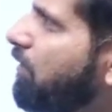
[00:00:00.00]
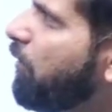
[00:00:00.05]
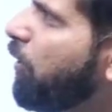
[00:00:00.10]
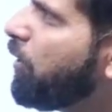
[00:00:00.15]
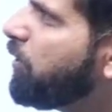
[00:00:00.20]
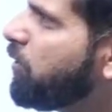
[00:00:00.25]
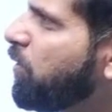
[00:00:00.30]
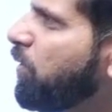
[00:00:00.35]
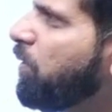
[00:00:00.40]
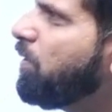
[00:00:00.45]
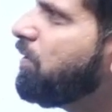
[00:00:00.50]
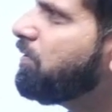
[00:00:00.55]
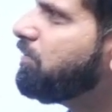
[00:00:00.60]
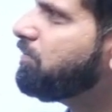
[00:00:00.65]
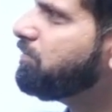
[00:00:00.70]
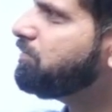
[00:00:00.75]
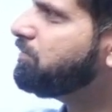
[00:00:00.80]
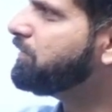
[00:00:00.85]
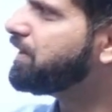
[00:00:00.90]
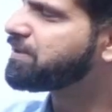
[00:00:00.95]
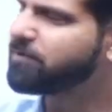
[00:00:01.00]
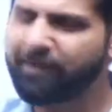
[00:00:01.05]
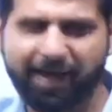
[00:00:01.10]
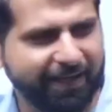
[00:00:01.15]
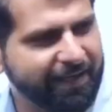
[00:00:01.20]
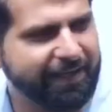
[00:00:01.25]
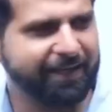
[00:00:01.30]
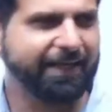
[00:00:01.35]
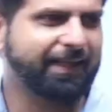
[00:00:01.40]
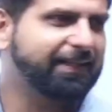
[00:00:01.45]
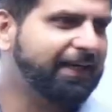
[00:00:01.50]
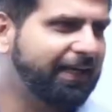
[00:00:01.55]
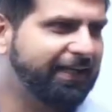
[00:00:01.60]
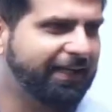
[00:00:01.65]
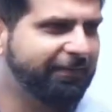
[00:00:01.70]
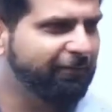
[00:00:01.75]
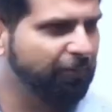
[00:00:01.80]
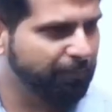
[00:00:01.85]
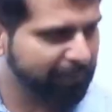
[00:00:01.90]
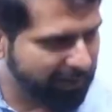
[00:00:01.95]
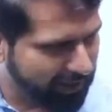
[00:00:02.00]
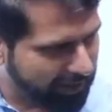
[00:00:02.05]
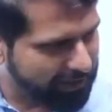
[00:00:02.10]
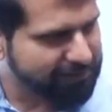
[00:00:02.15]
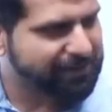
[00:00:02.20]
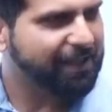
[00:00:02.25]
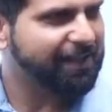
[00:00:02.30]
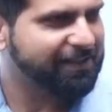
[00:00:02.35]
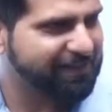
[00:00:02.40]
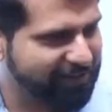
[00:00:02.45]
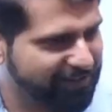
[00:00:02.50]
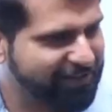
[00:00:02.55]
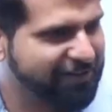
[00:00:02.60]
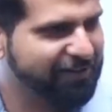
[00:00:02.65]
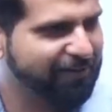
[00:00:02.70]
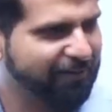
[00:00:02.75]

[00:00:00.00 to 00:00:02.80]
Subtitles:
Although it's very rare that it will be asked as such,